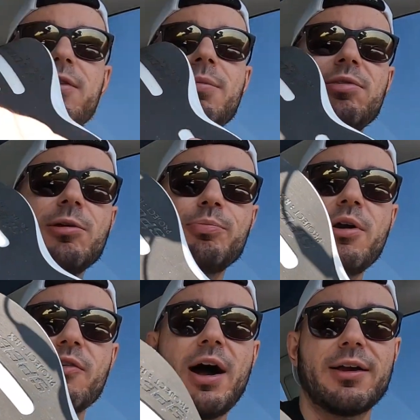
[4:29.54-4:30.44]
some
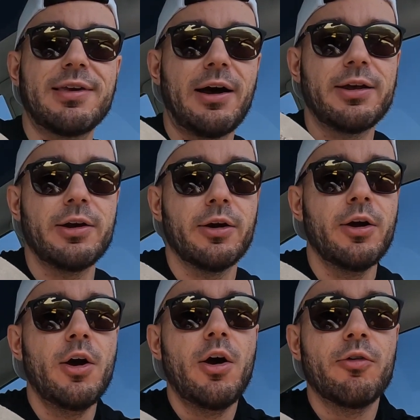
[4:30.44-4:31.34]
slippery rocks out here.
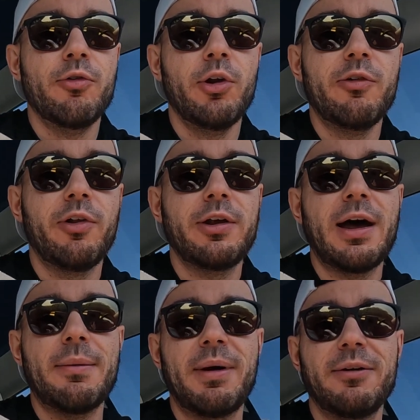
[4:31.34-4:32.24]
Really
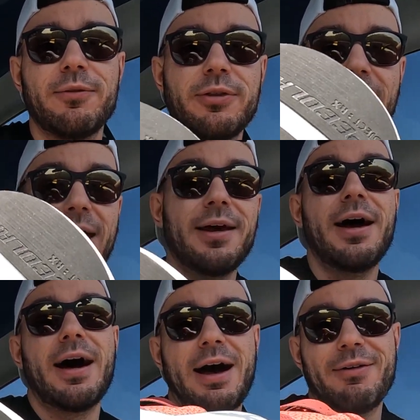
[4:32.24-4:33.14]
not meant for that.
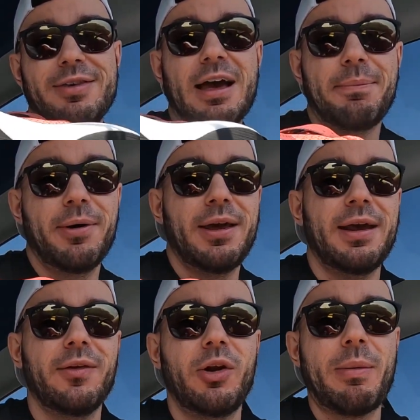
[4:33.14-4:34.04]
Obviously I put it
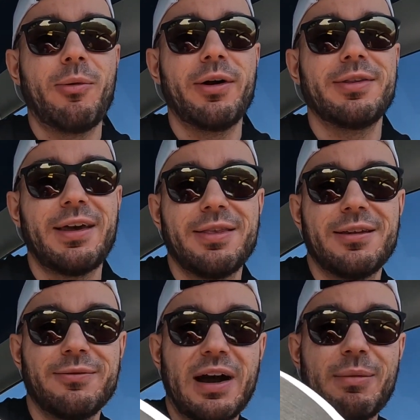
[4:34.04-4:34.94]
in a little bit more intense
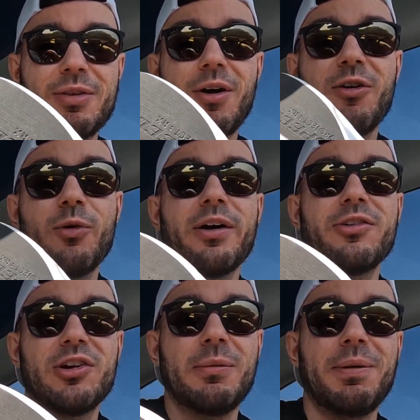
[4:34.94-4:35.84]
environment where it
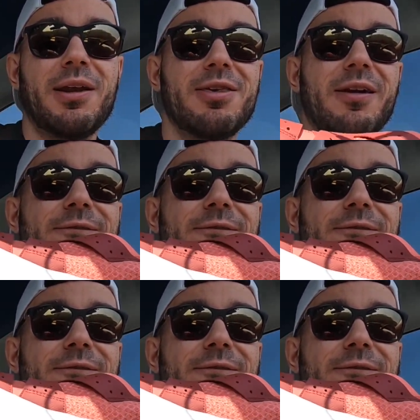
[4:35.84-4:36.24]
shouldn't be. This is their